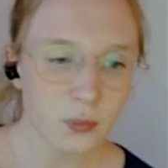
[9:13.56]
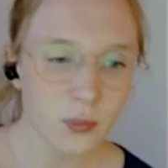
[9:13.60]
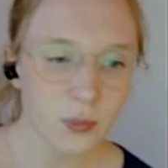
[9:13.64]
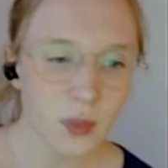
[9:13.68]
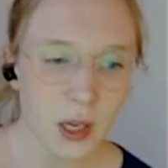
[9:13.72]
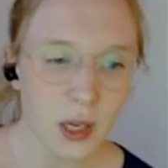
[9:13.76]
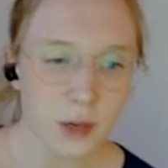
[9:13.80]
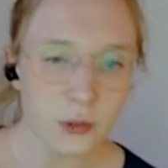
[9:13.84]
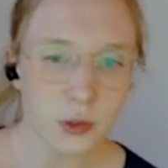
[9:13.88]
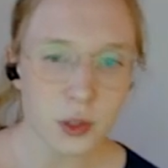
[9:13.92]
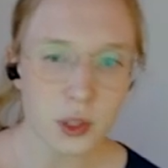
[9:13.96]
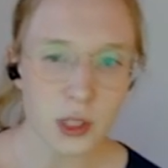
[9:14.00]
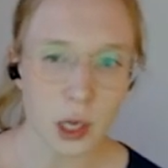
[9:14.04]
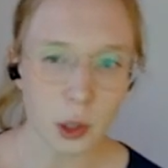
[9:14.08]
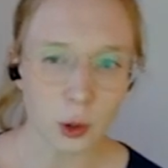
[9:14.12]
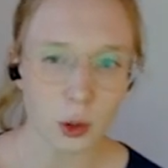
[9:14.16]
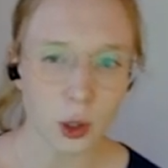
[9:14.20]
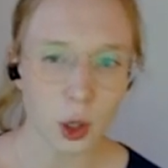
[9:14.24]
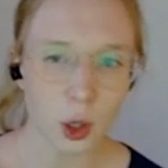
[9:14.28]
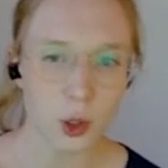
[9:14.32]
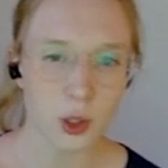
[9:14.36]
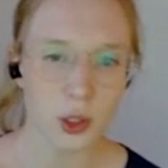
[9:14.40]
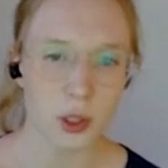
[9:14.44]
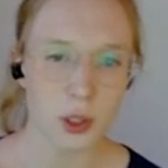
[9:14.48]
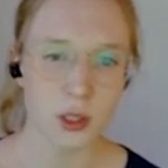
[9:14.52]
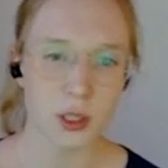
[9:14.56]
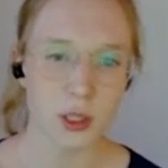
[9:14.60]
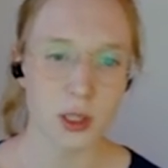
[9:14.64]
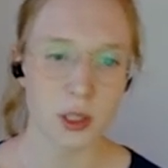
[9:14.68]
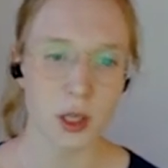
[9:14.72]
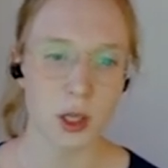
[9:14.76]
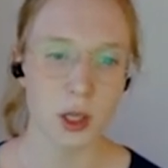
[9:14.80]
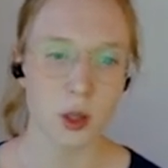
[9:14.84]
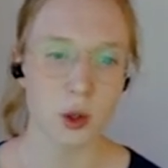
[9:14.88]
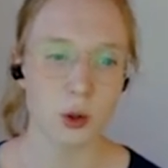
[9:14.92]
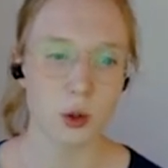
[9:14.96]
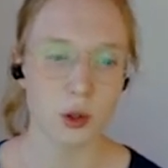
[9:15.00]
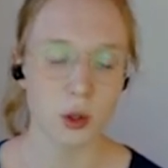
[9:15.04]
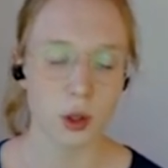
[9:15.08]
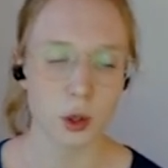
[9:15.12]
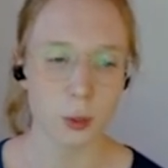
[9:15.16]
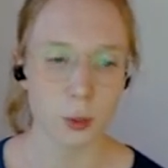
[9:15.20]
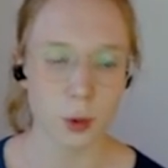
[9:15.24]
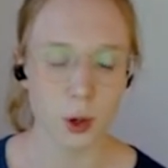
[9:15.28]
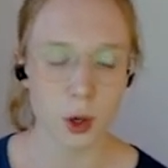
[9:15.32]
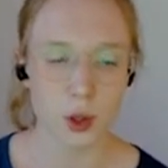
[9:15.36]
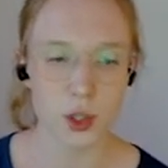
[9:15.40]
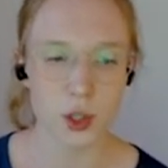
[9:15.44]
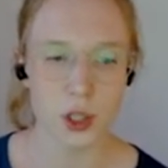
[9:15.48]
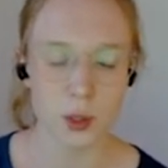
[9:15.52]
if you download it, you can go to the
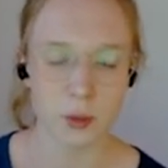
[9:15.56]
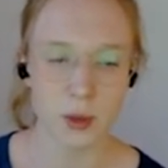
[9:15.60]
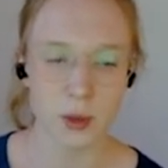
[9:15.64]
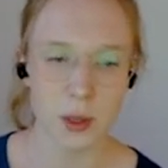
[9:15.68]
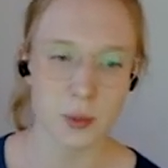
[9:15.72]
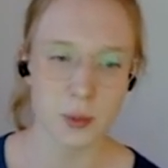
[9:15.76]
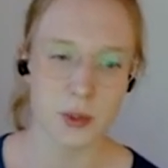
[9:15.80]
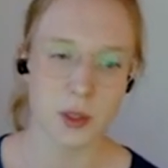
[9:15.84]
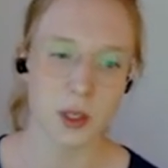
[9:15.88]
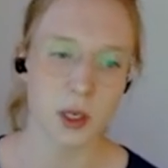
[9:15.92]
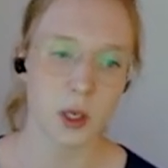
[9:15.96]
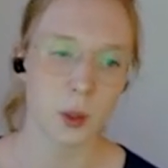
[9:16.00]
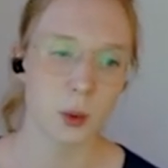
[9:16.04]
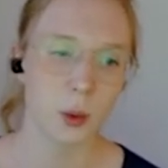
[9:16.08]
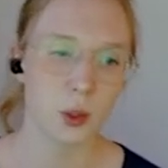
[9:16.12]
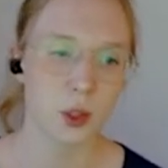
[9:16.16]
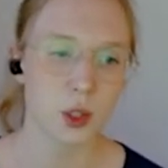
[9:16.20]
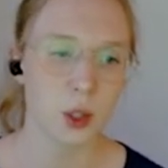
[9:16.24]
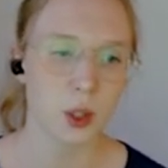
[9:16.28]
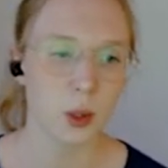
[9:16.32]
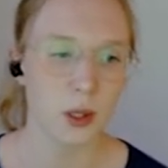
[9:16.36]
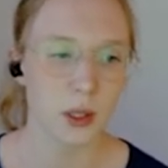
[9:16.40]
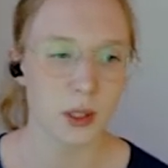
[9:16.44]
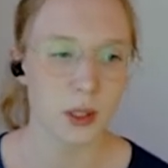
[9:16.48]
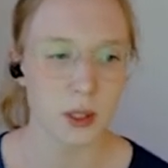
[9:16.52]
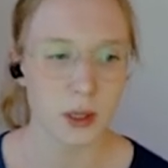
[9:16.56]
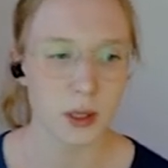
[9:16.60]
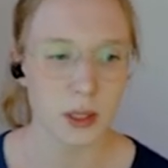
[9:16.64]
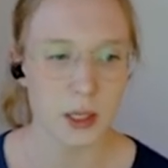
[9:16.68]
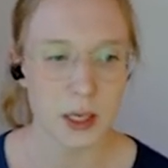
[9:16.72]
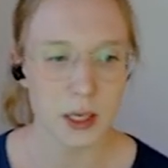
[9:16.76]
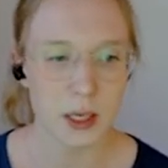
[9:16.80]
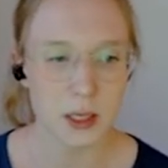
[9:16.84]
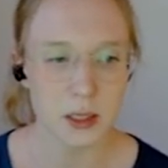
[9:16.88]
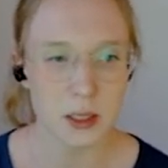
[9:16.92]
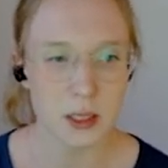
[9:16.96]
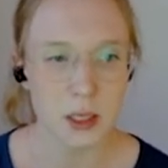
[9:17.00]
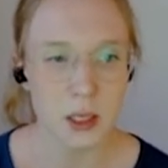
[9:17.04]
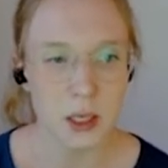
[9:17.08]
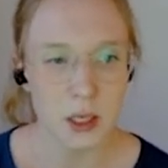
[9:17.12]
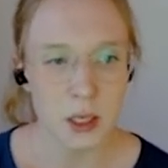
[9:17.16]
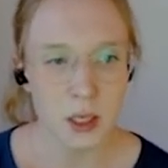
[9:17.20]
project website. We show that at the end.